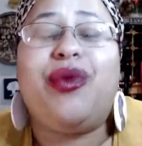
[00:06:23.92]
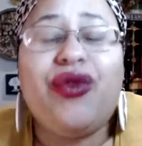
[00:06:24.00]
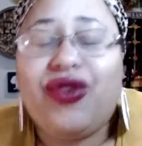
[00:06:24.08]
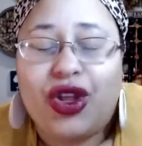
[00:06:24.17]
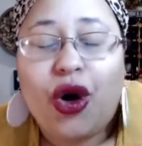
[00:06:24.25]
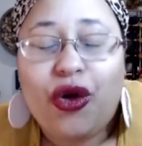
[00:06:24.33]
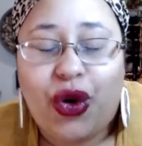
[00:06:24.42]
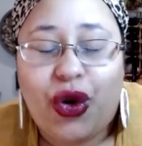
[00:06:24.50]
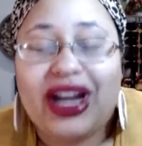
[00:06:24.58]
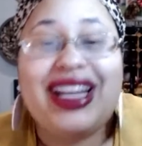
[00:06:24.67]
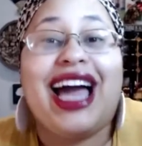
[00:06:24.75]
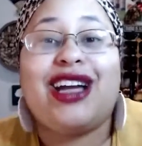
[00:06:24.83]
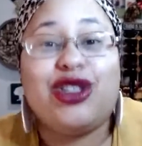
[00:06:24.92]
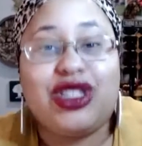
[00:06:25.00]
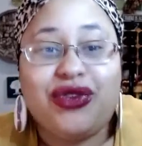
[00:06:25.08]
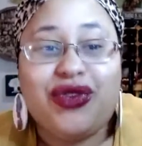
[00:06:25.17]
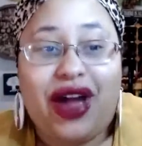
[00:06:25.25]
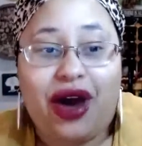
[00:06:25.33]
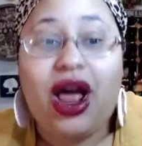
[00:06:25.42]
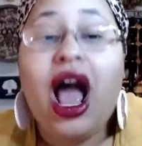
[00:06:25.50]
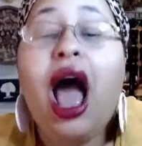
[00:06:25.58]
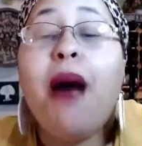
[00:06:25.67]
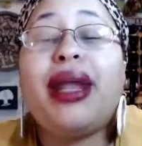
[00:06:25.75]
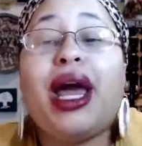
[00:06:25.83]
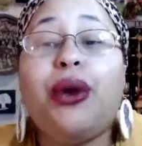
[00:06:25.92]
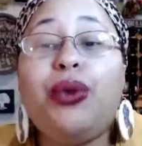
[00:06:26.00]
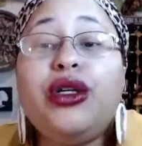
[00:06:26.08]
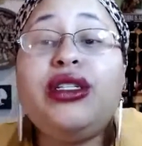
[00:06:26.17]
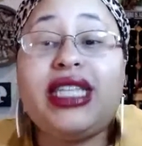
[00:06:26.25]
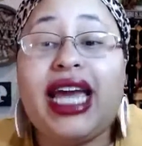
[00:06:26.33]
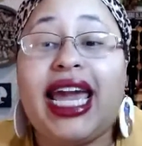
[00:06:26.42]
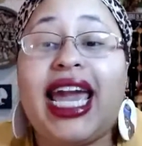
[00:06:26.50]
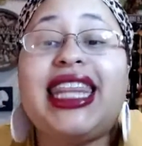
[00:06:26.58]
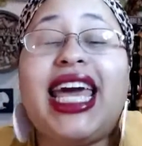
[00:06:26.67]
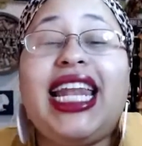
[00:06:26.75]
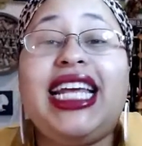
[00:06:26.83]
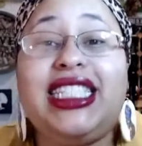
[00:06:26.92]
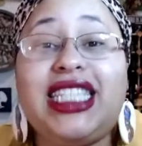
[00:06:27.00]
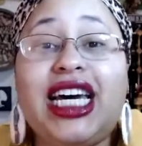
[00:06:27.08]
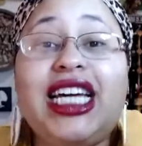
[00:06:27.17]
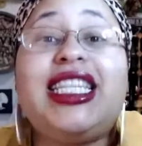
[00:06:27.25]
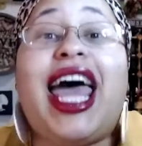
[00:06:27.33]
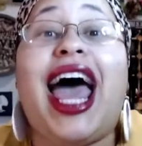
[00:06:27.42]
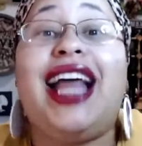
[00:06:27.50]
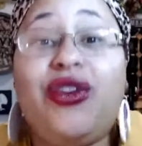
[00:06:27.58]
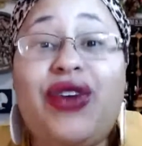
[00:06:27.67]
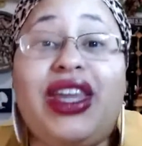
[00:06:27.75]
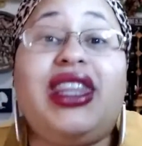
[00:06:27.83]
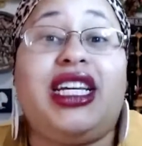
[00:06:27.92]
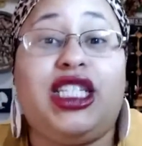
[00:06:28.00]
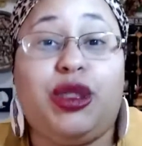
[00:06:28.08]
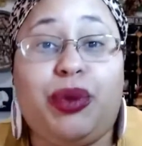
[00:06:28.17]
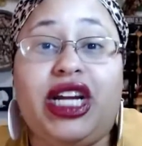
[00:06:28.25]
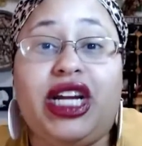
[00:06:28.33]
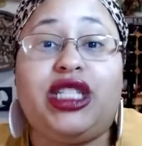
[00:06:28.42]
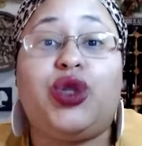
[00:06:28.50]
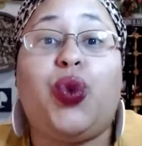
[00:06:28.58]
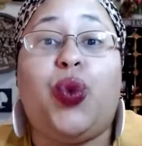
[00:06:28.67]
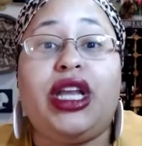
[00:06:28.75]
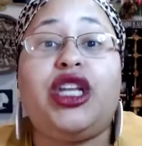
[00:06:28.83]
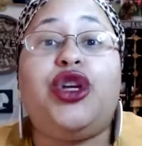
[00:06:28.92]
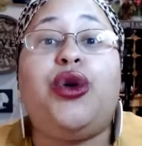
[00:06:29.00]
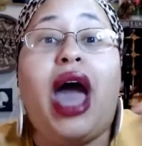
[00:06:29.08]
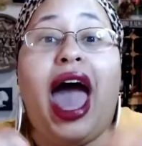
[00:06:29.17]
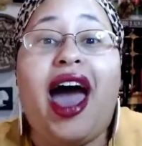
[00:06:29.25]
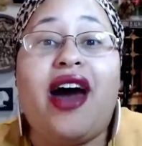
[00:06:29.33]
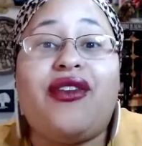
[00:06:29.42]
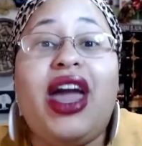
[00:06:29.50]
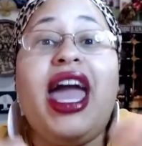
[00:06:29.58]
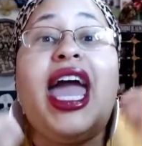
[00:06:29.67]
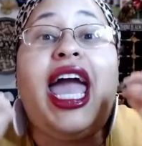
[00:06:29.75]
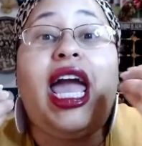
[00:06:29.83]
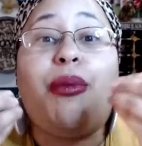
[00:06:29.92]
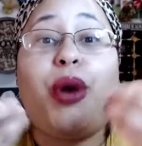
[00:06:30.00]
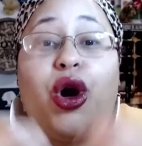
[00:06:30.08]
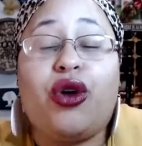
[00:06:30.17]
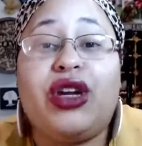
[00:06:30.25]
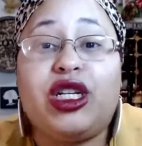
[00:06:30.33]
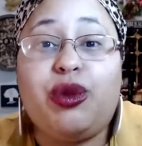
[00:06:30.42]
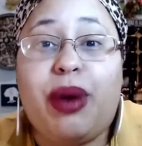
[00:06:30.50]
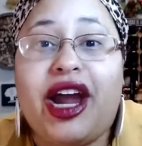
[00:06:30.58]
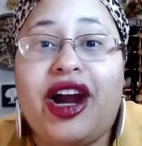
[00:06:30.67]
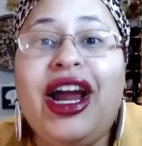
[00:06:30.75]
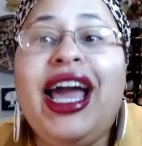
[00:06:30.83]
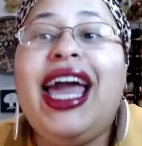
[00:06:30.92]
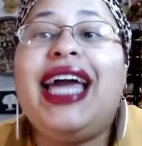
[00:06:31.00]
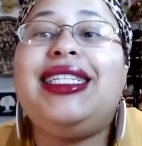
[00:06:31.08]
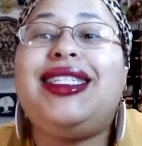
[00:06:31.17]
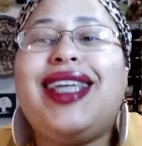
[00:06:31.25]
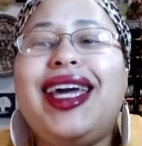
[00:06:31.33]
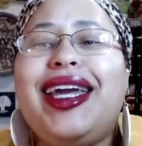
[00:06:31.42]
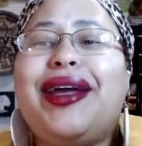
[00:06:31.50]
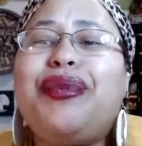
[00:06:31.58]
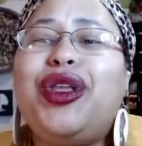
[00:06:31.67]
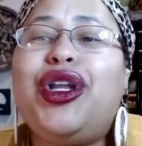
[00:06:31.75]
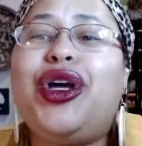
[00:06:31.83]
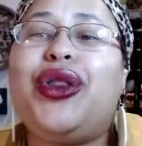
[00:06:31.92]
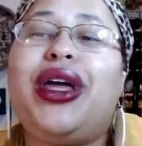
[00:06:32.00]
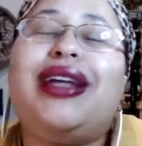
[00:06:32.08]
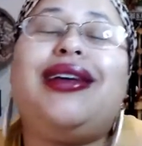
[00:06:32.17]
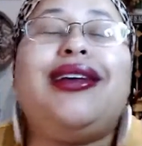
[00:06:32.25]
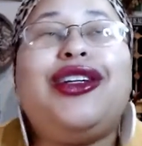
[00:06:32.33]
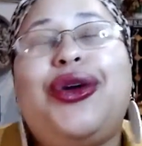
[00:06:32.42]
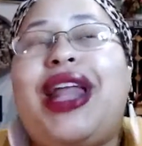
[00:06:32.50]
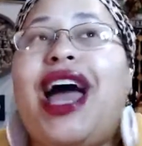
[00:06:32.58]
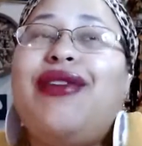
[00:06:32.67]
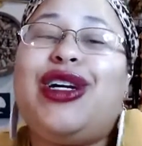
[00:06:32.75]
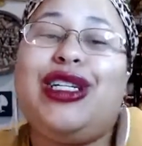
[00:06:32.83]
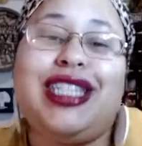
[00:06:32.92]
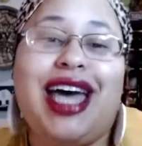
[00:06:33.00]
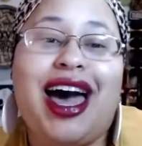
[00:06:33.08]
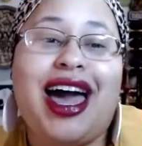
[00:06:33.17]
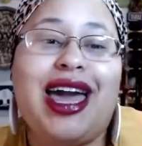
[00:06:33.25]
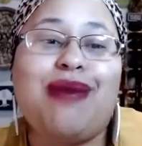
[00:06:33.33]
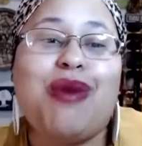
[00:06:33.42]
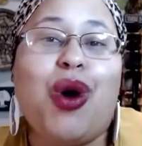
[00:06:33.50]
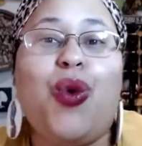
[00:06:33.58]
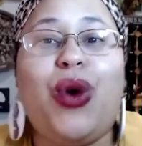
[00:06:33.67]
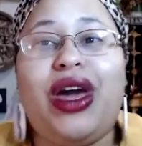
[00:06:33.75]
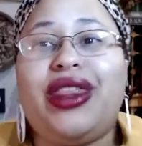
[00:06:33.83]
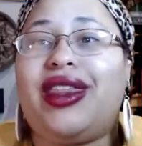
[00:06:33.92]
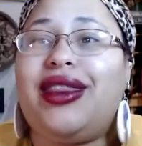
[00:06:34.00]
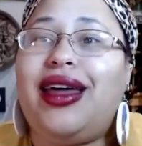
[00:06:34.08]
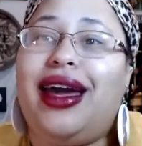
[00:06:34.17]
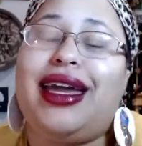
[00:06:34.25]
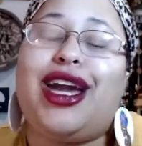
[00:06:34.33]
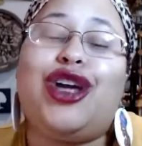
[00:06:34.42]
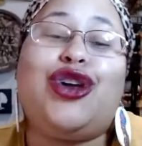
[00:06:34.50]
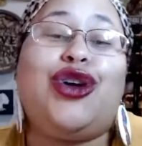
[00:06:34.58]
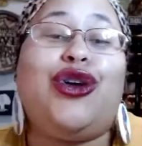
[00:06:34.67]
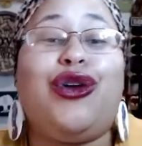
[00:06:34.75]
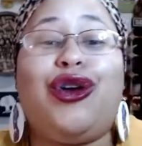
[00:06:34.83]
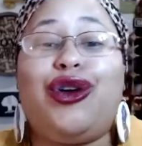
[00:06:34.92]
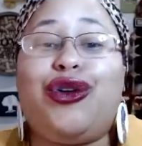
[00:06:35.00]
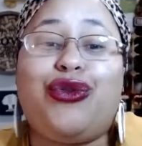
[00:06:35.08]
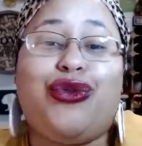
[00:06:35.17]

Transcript: go for it, knock yourself out. But I will say that it does elevate the experience when you have a perfect pair. It's like, you know, like you can have a good time with like your your